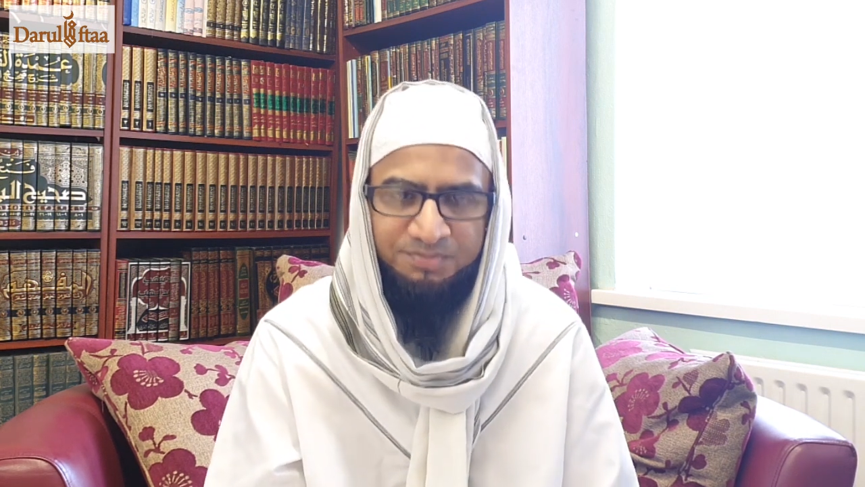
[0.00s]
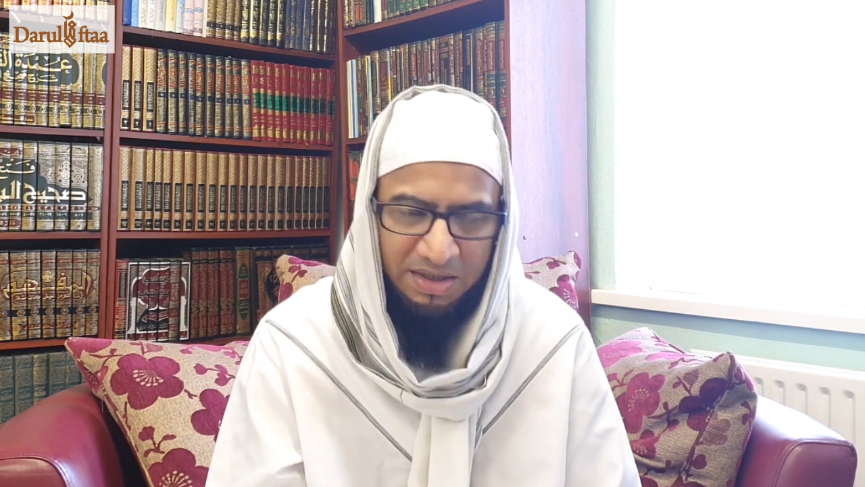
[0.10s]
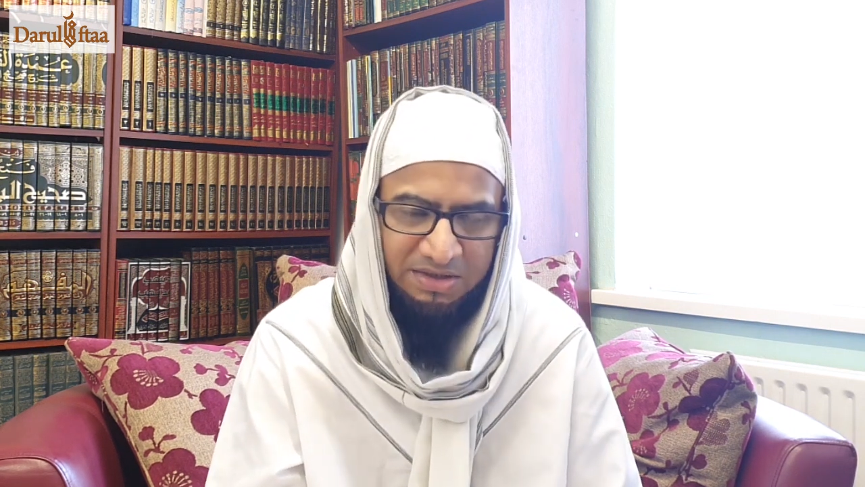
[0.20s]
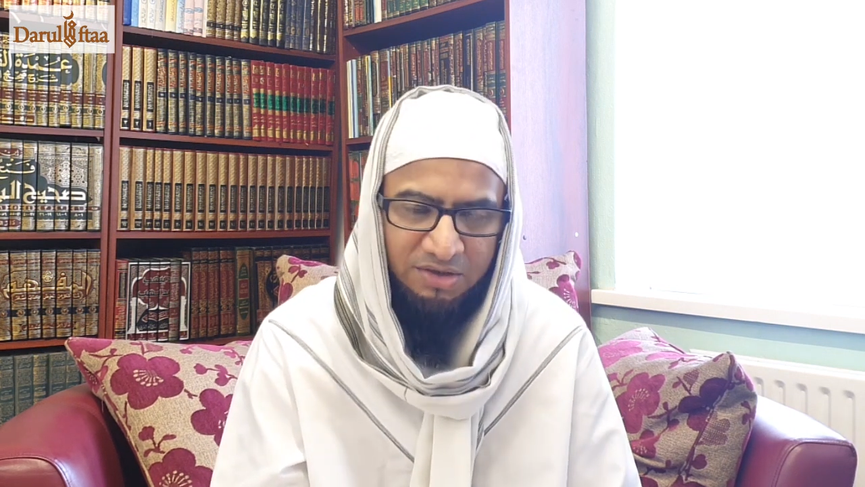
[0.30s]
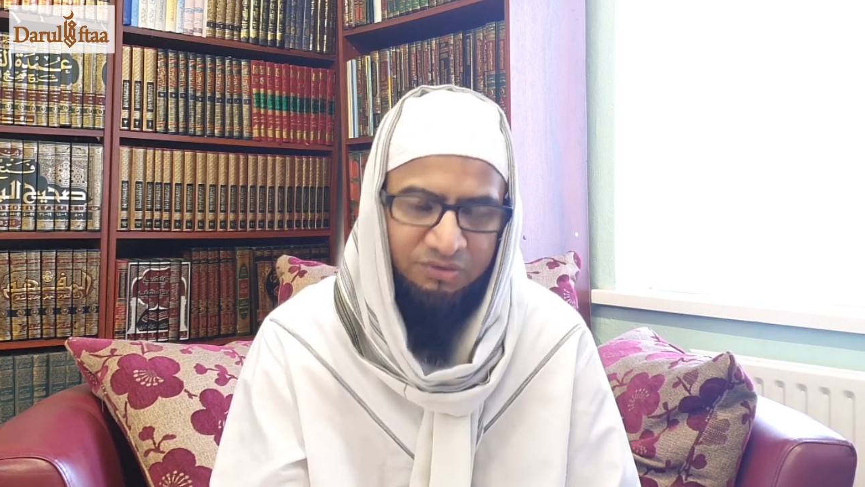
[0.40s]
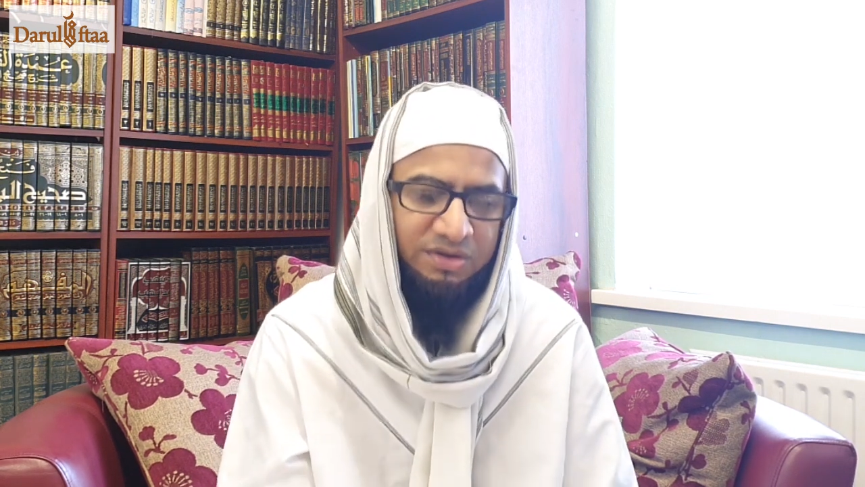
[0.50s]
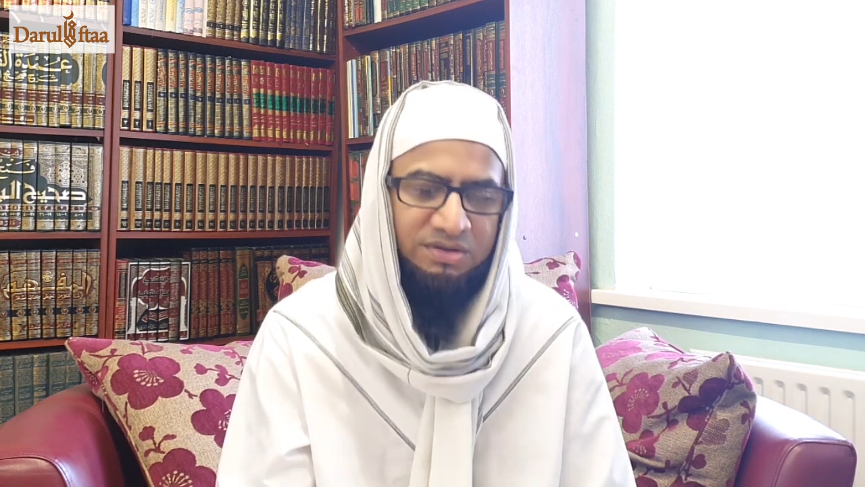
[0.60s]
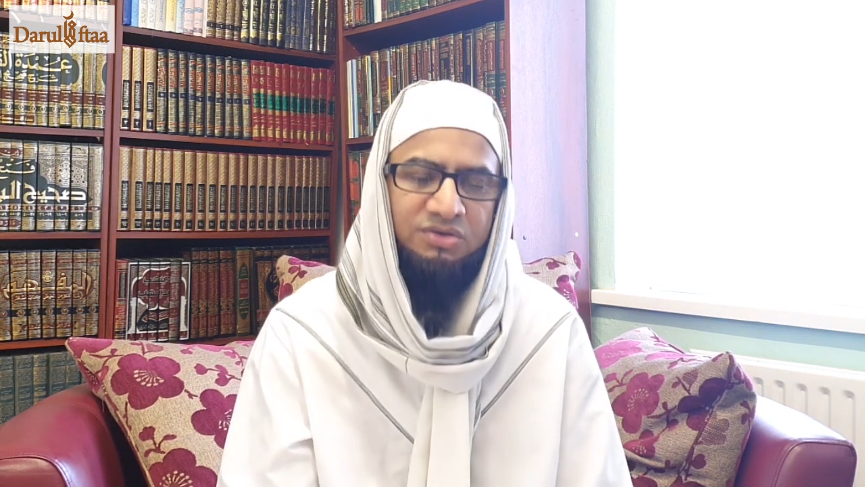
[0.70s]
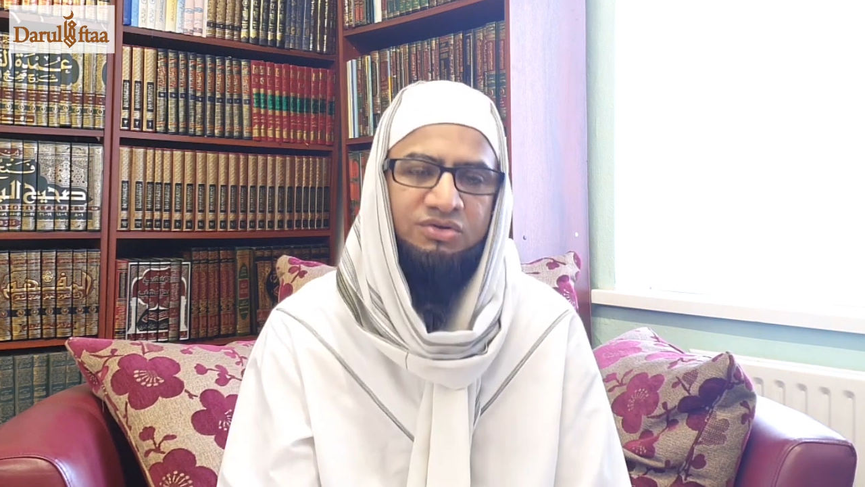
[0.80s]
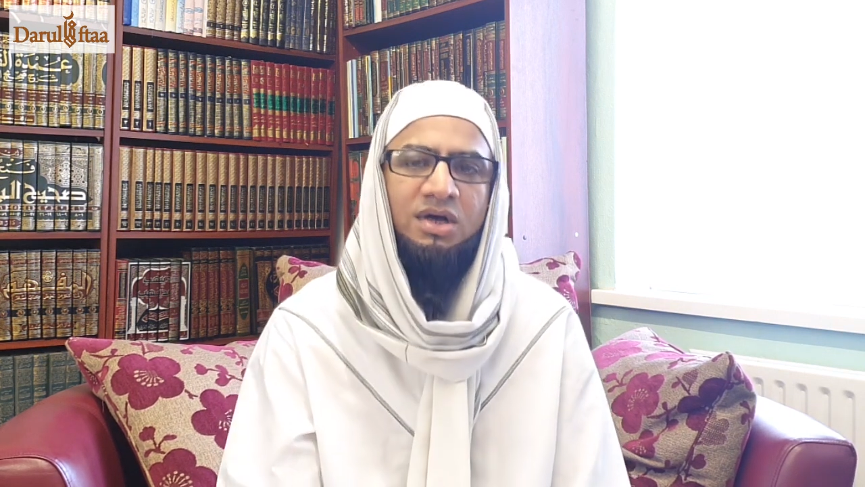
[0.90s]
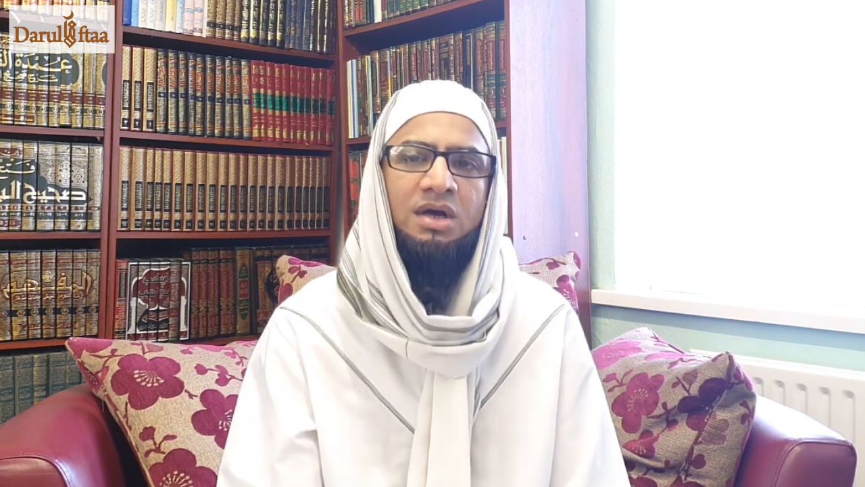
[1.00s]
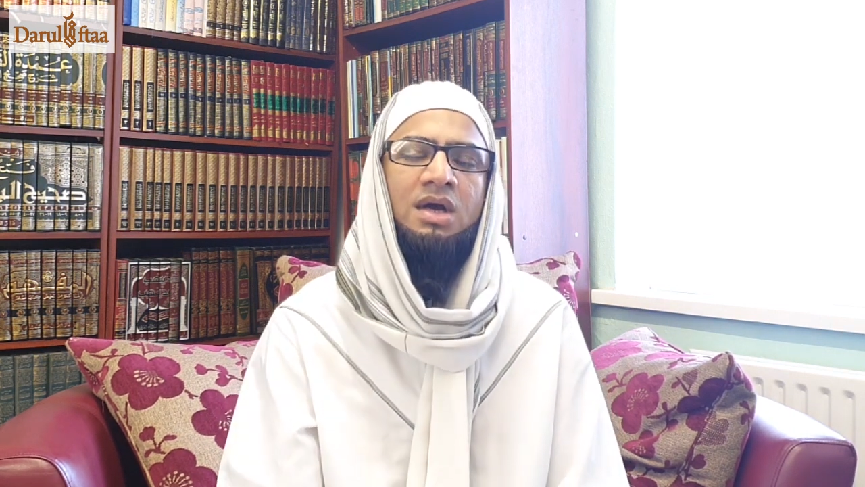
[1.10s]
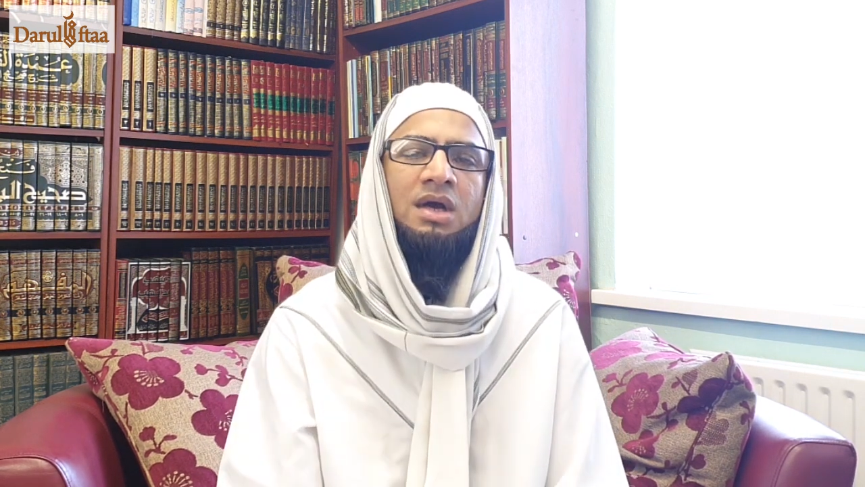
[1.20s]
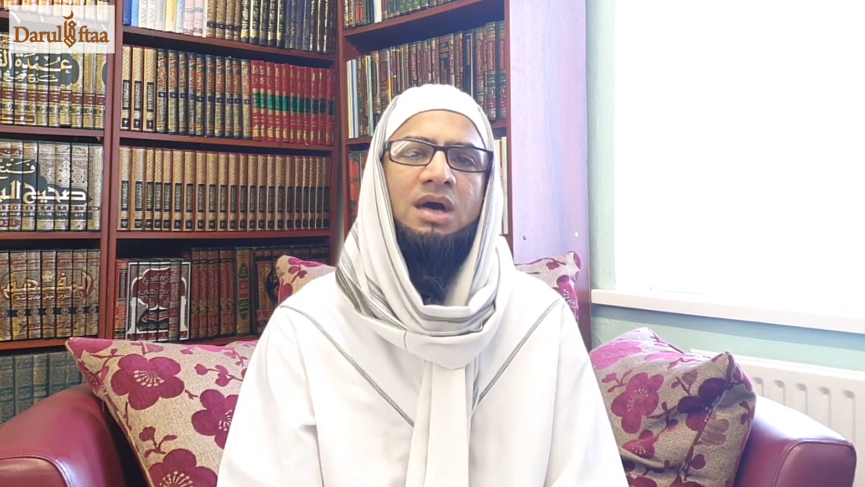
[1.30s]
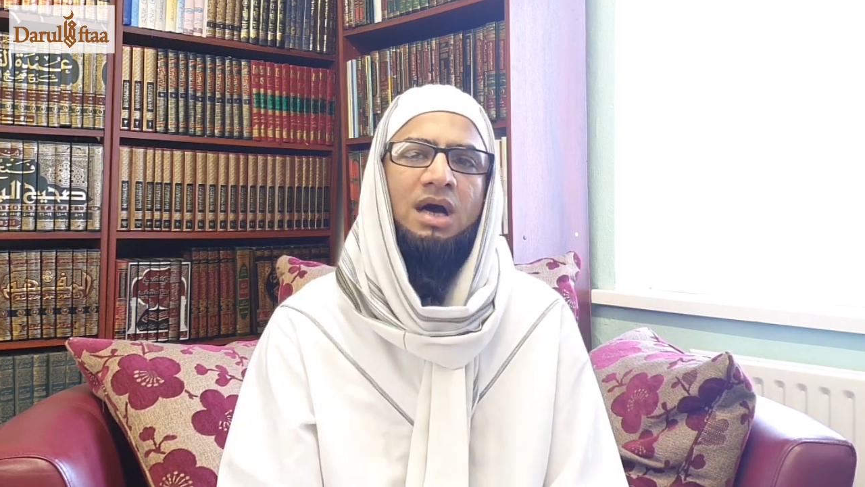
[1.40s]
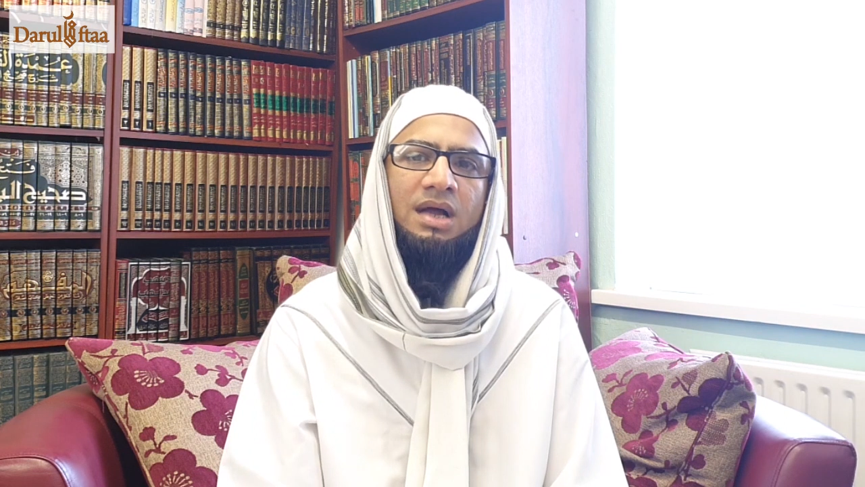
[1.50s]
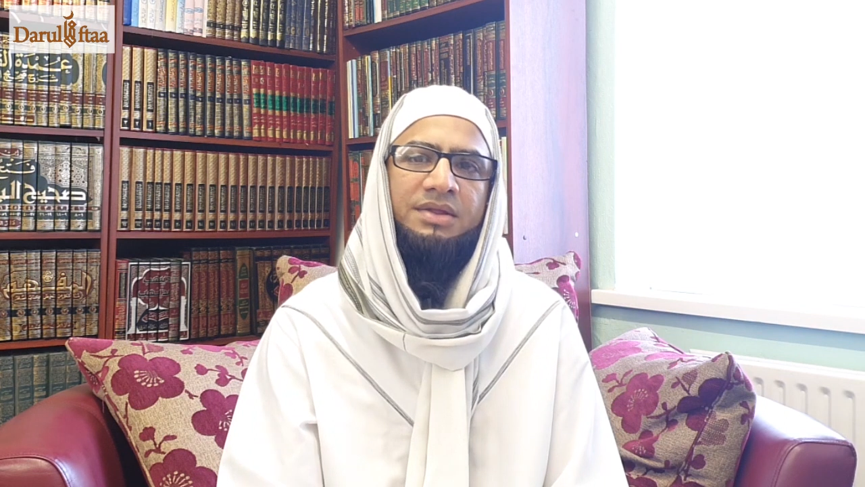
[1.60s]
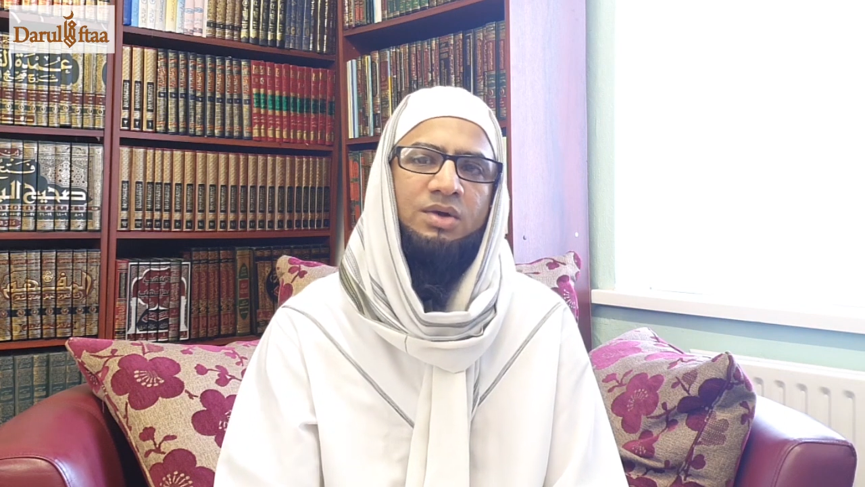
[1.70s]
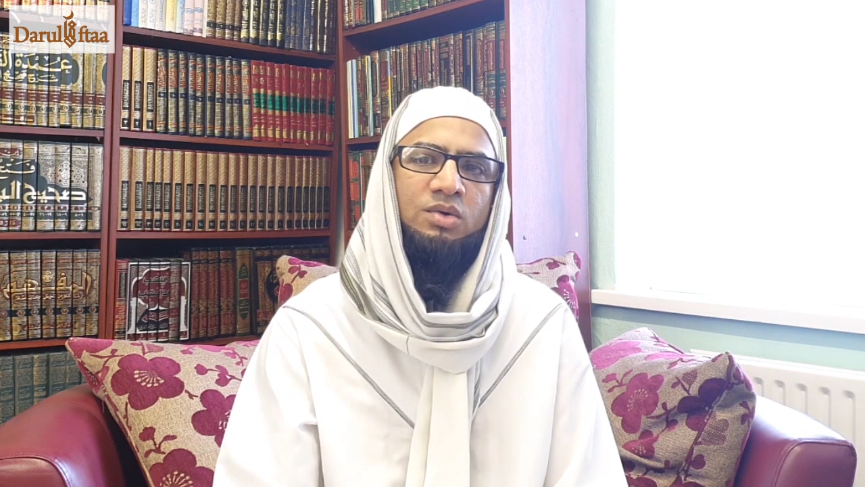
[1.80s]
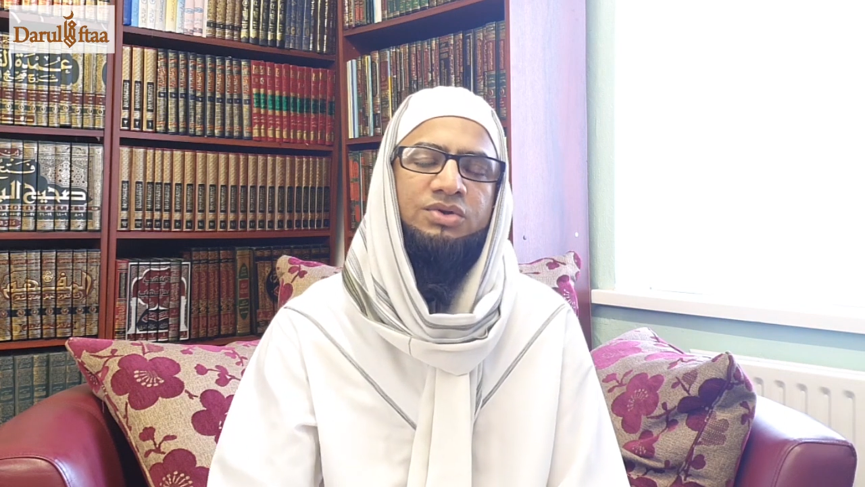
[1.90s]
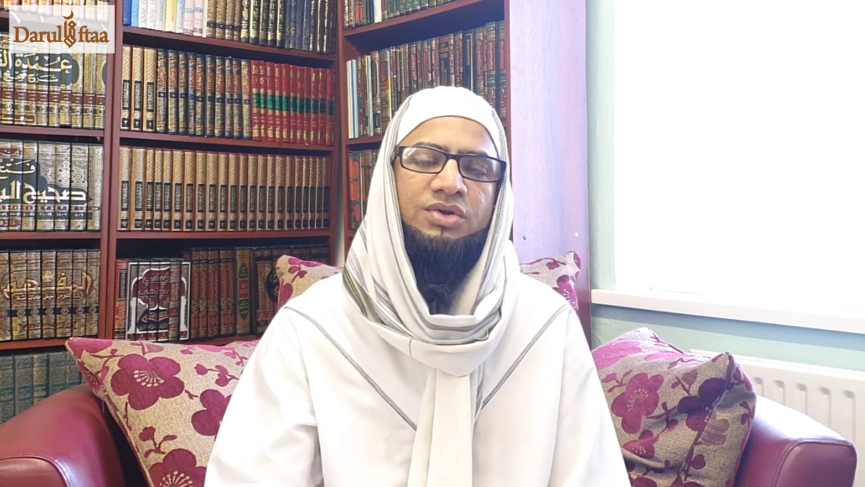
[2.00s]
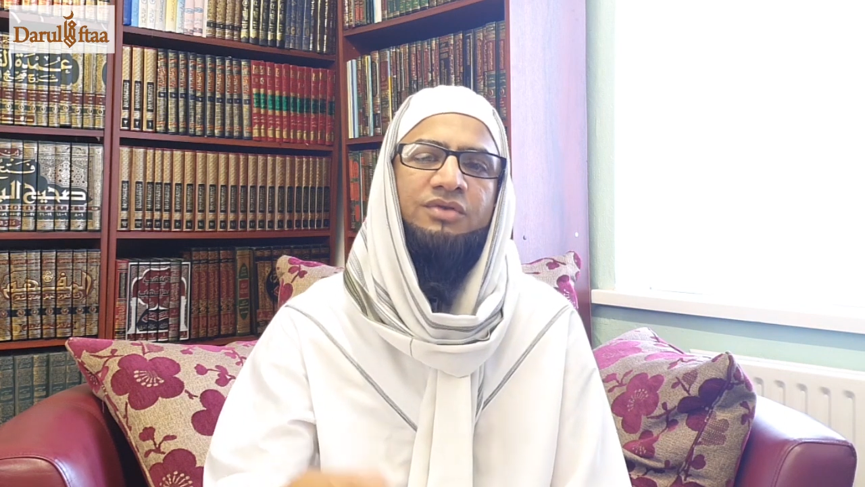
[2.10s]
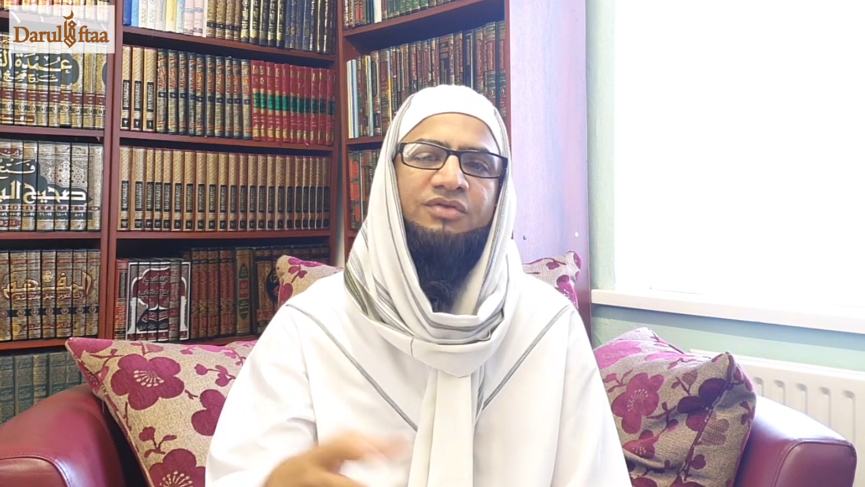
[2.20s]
etc etc and then also the